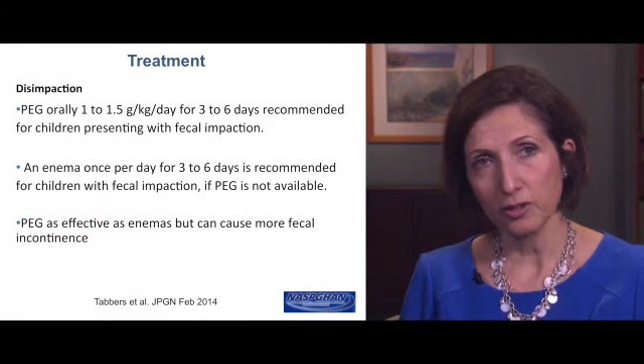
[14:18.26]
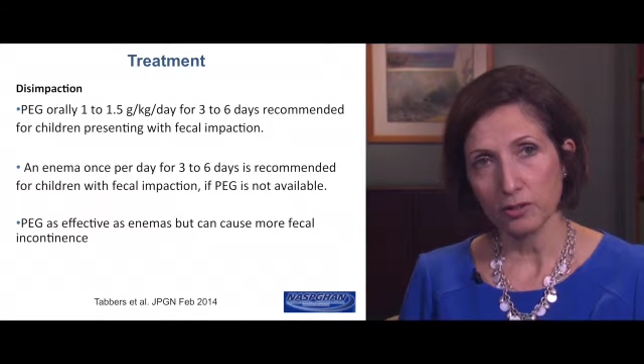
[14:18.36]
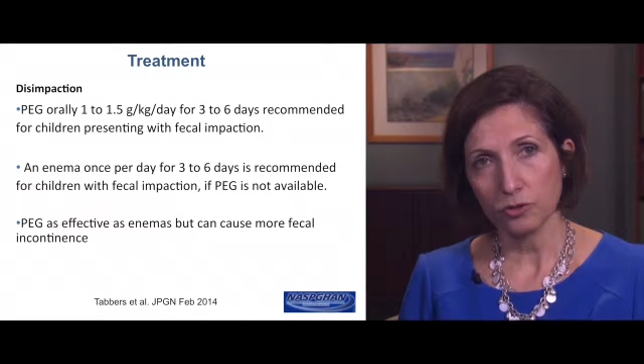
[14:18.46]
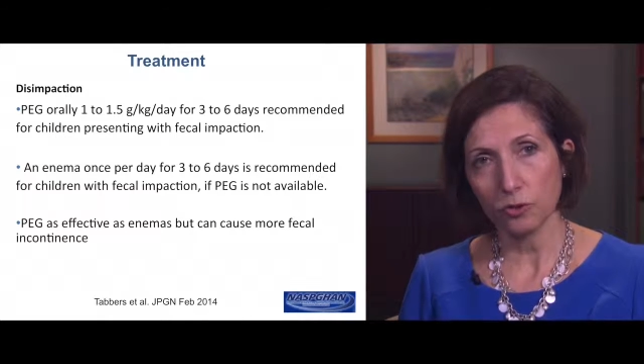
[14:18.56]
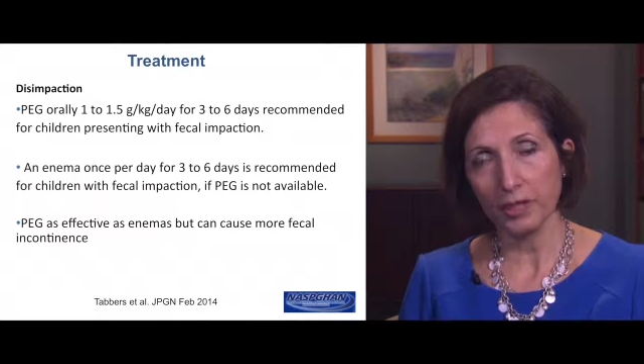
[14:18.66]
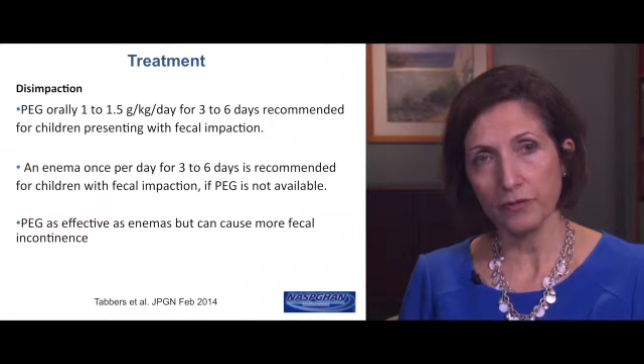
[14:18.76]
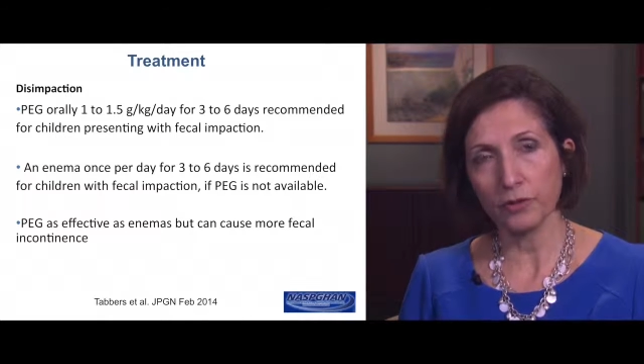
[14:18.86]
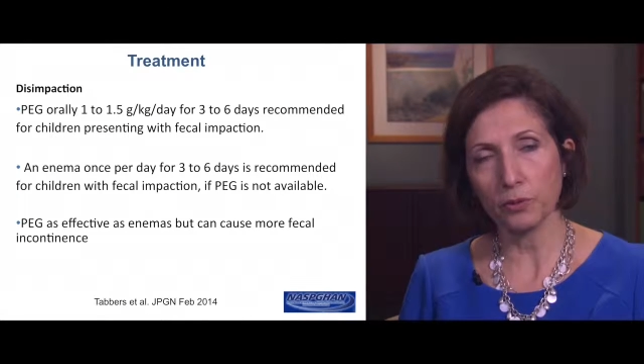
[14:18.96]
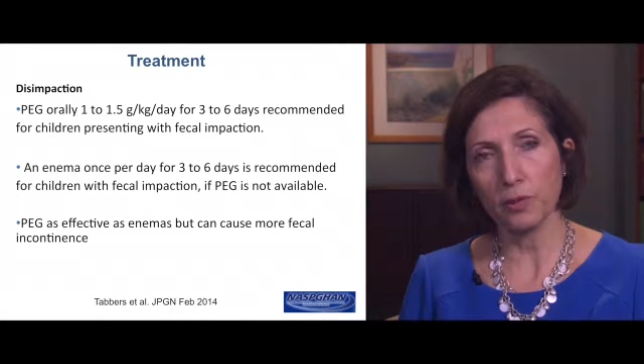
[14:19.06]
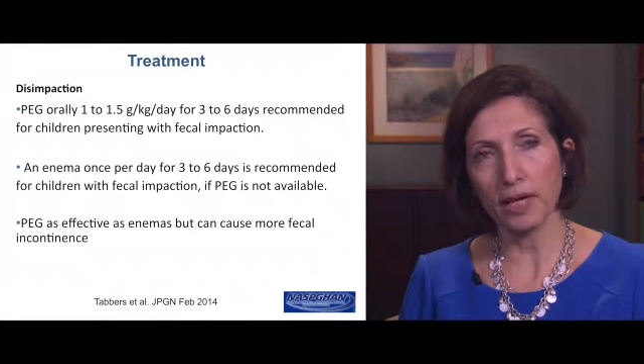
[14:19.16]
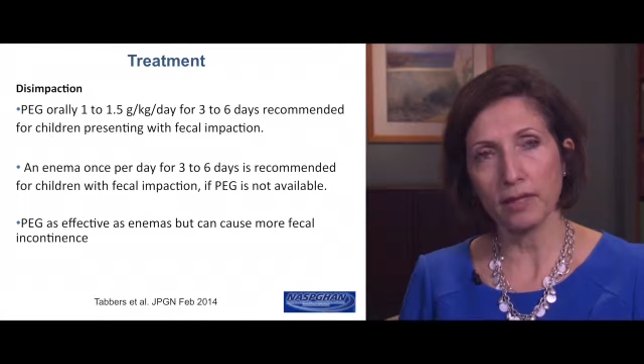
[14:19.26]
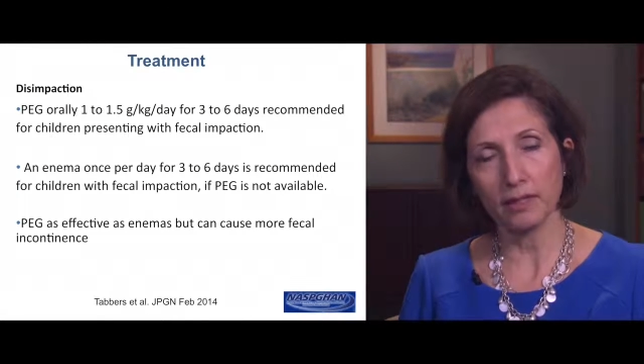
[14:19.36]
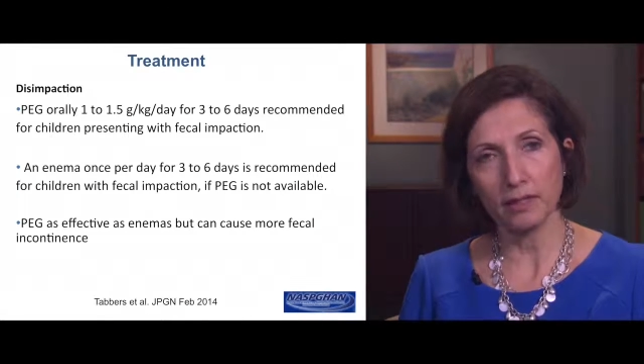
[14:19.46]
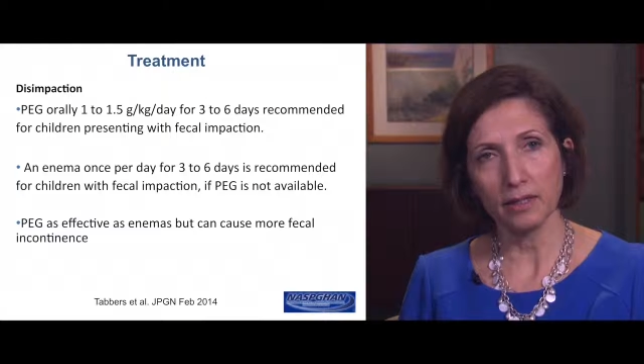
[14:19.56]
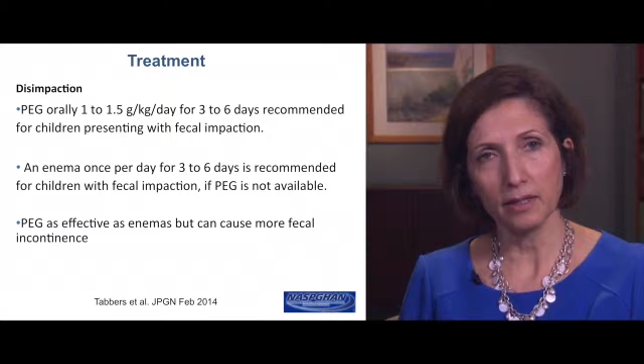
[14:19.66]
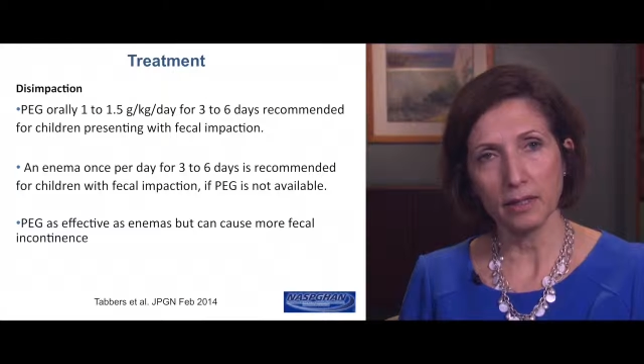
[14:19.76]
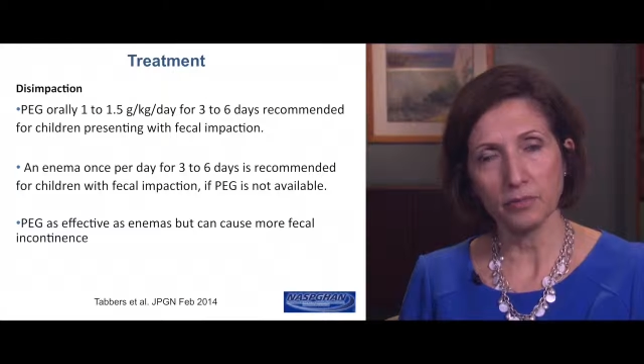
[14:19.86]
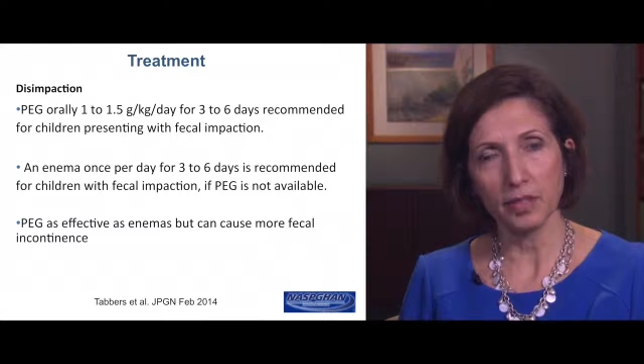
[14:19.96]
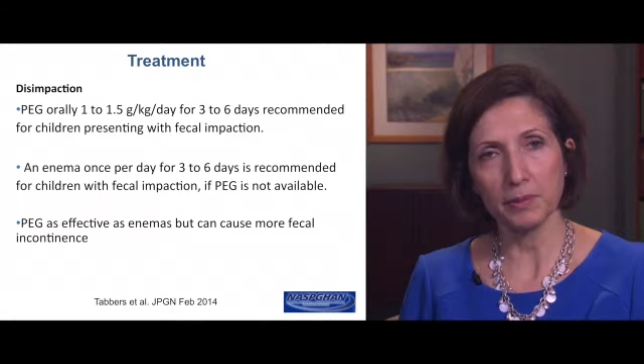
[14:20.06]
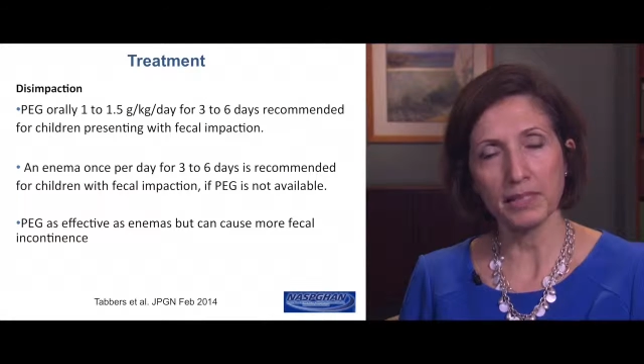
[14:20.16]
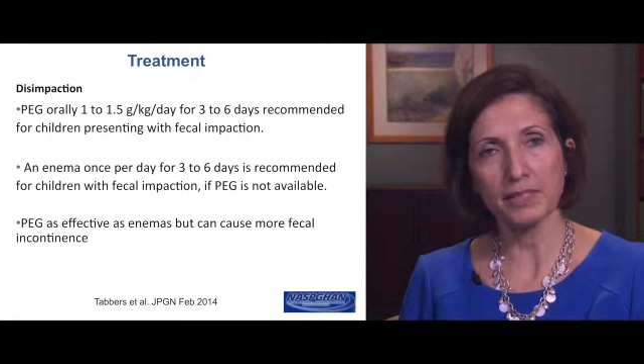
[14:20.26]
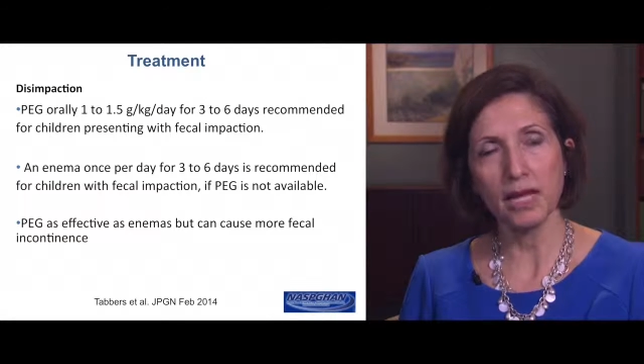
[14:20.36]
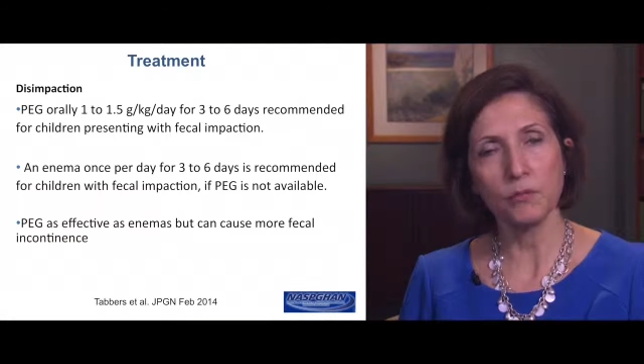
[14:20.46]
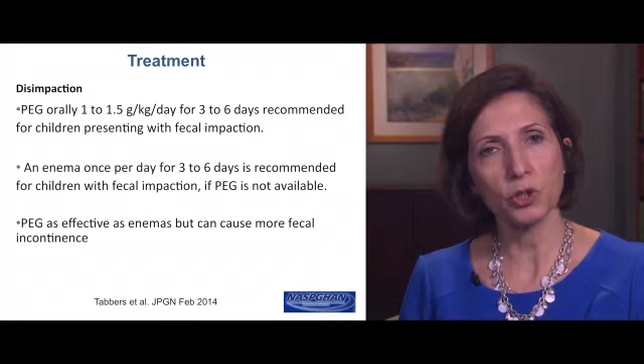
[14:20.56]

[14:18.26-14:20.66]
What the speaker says: So either by abdominal exam